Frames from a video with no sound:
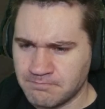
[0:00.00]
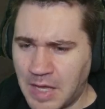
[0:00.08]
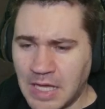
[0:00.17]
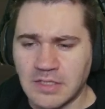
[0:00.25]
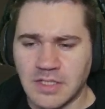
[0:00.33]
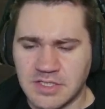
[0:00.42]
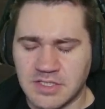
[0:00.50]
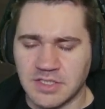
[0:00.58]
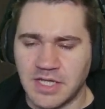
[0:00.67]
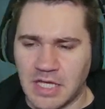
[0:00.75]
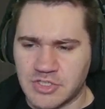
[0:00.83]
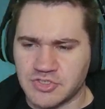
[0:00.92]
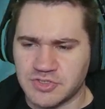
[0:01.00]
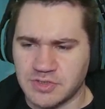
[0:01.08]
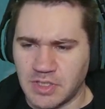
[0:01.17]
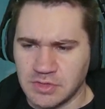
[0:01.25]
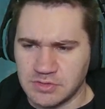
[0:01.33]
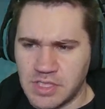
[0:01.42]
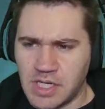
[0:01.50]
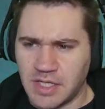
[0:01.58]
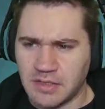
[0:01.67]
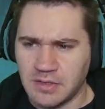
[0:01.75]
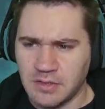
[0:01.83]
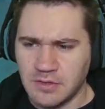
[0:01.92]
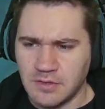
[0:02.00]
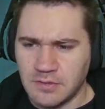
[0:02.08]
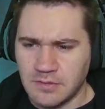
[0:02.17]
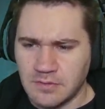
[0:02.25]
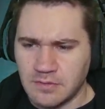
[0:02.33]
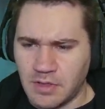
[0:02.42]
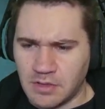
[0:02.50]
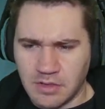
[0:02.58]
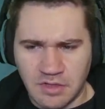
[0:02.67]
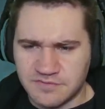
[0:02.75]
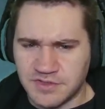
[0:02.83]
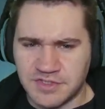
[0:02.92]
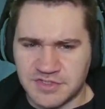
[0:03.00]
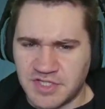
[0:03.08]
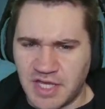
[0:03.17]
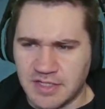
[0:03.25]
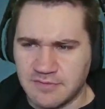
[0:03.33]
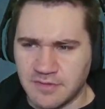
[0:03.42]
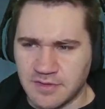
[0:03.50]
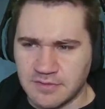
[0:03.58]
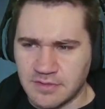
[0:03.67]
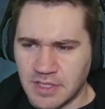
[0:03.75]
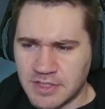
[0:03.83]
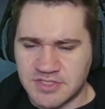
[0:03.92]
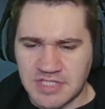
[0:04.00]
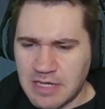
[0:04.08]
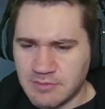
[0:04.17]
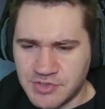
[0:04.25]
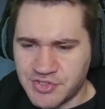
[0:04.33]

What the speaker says: I like it actually a lot. I love the design of it. It sounds